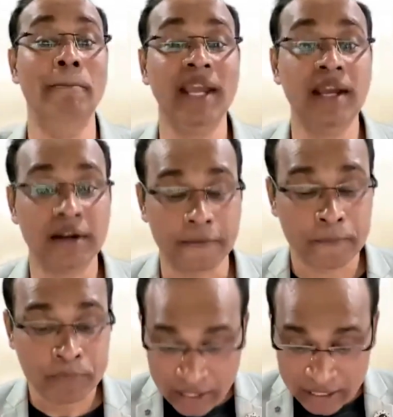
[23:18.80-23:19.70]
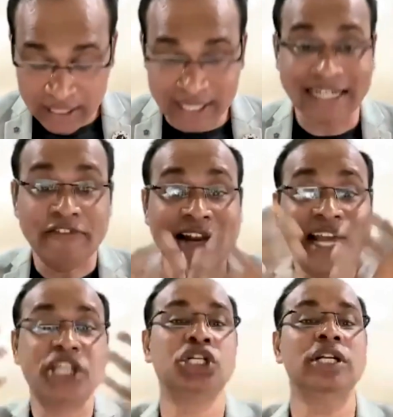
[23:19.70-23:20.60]
bigger. The
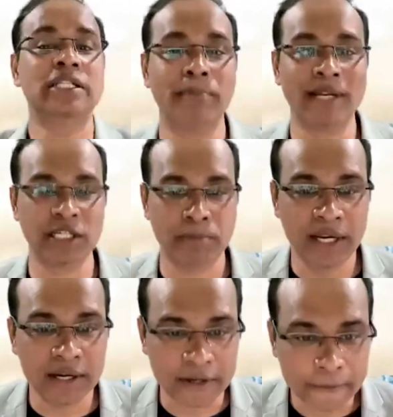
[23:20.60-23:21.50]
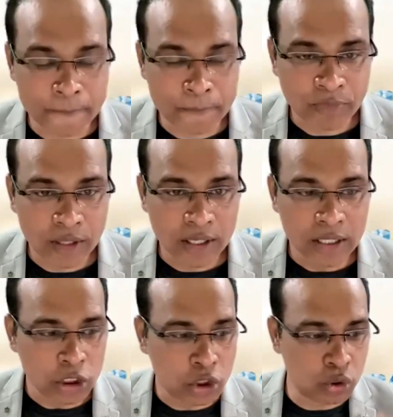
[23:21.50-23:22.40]
reflection is much bigger.
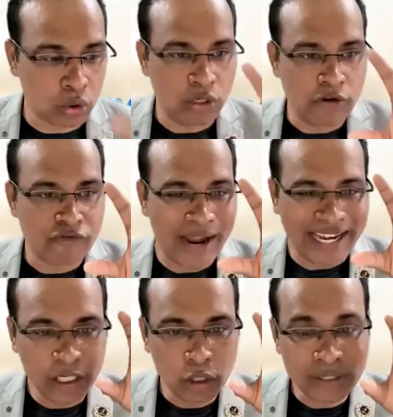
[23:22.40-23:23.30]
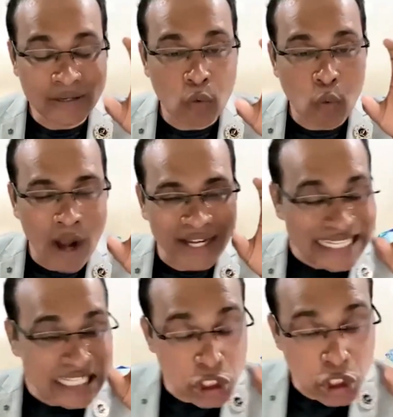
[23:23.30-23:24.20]
So find out what
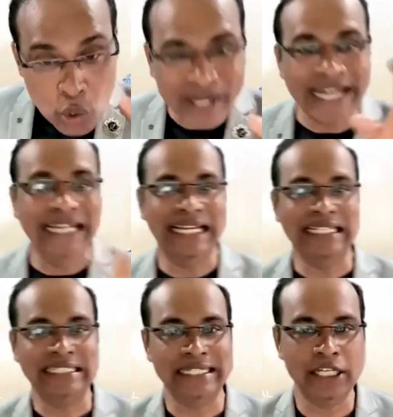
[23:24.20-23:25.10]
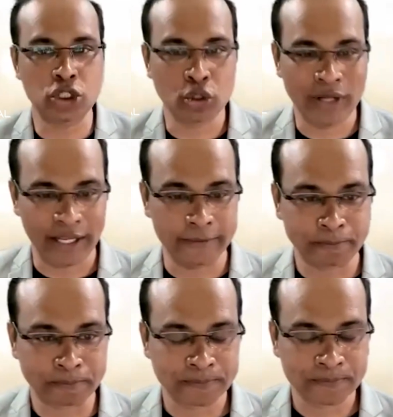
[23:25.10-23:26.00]
is your intensity today.
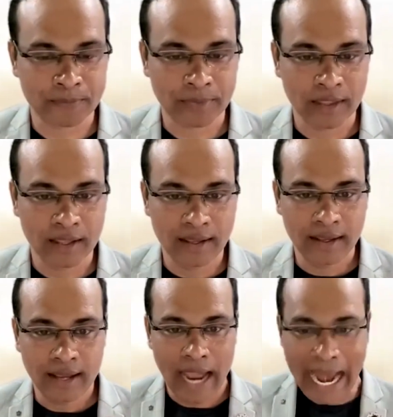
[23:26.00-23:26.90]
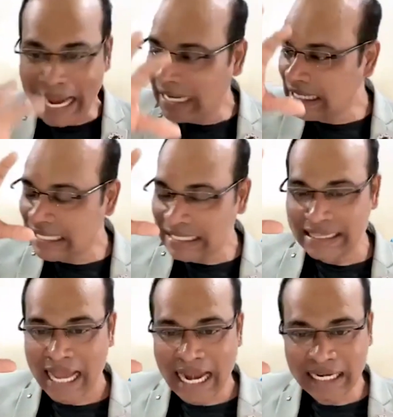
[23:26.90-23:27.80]
And
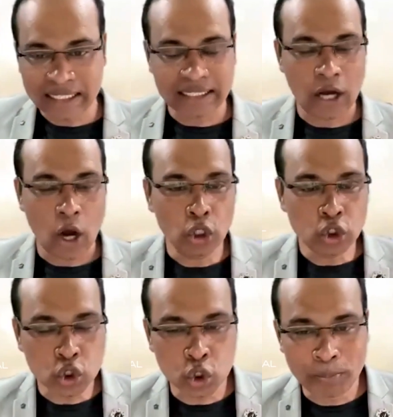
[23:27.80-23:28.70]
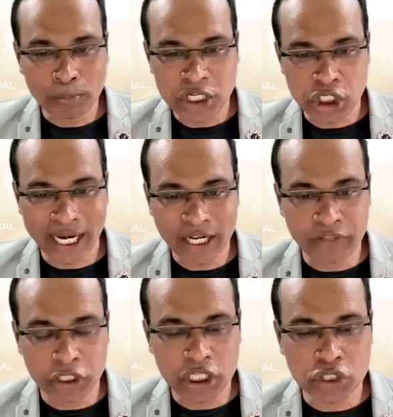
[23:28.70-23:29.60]
that also should be checked
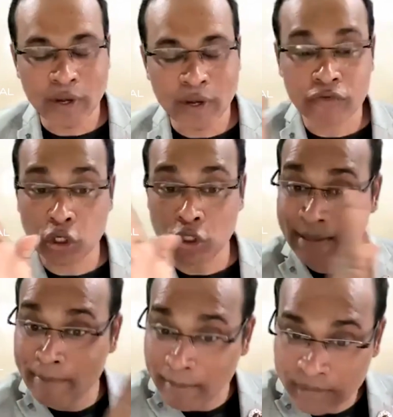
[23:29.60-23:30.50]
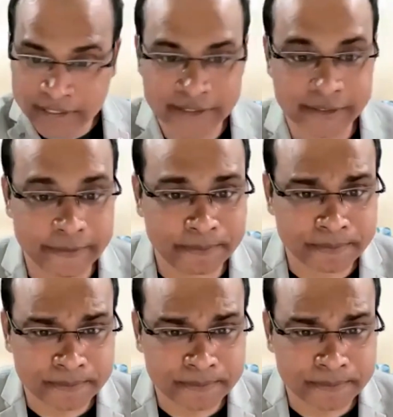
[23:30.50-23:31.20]
with each one of your team members.